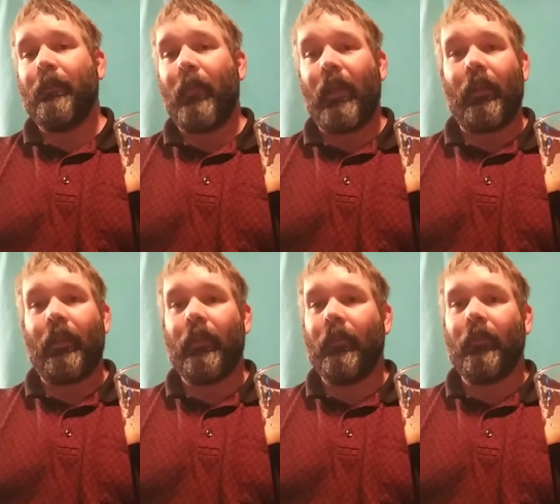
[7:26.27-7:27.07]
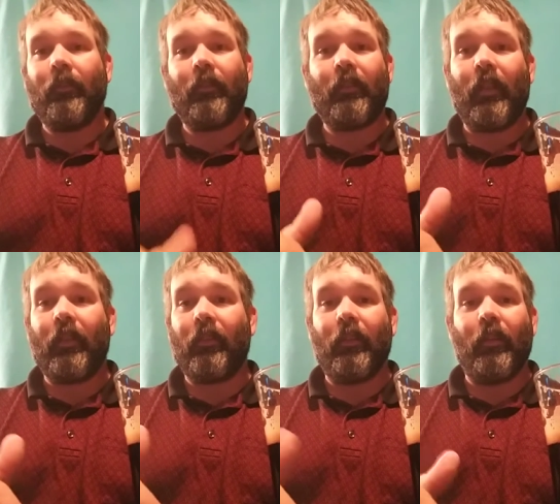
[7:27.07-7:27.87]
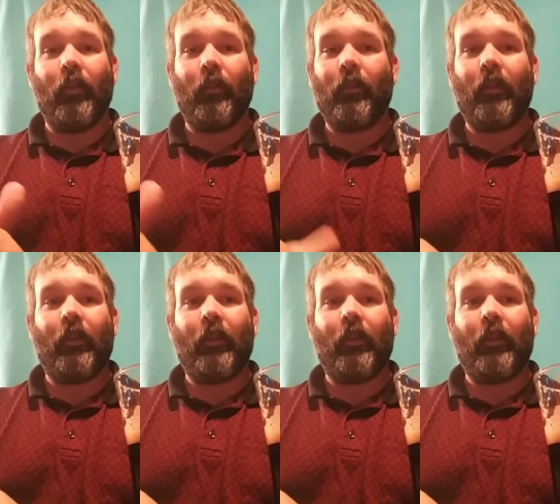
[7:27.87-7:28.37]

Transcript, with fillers: Maine and things, you know,